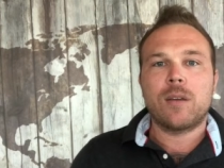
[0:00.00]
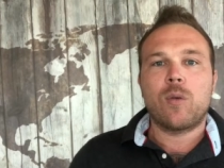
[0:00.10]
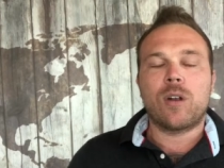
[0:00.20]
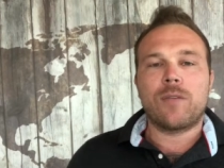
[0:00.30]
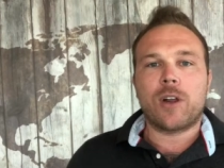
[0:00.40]

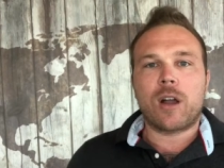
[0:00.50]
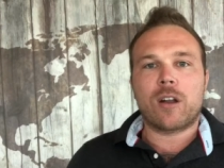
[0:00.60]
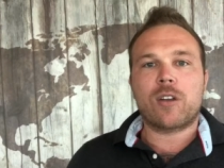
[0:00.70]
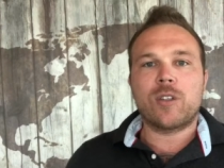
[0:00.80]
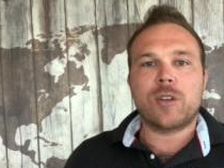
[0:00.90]
One of your
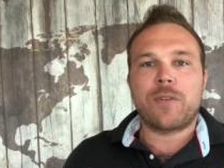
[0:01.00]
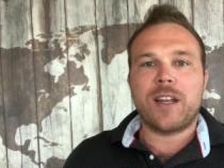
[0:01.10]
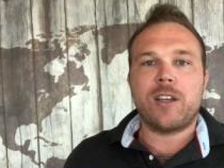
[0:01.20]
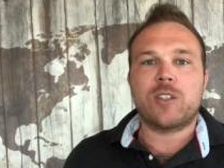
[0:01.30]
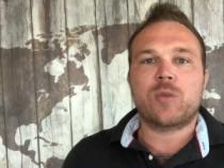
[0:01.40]
articles or
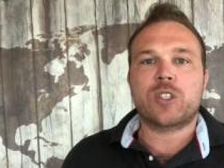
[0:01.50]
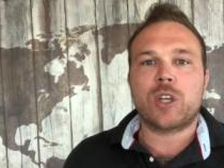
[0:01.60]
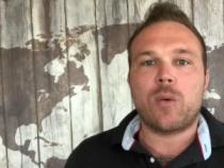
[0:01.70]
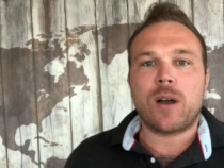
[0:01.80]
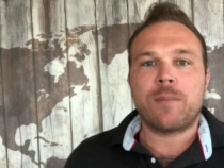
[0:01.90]
videos will
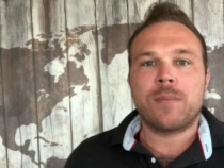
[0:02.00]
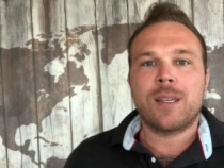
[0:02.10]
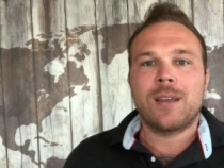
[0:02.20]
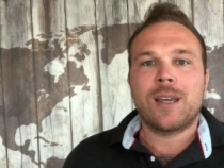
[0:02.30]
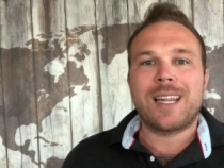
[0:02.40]
show up,
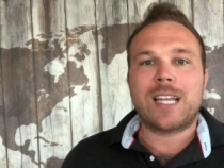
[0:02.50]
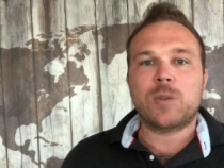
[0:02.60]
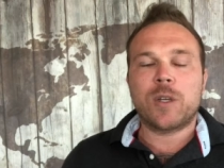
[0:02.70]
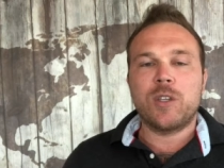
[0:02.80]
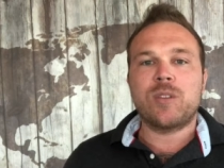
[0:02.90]
and that's
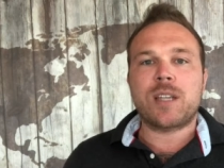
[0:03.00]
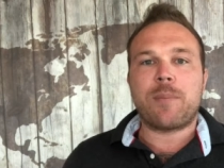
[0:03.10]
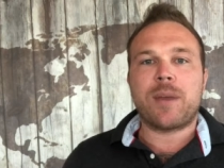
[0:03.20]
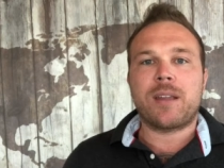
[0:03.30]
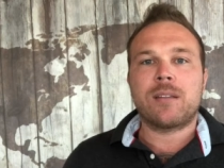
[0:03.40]
where you
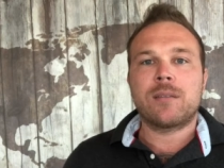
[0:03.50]
step in.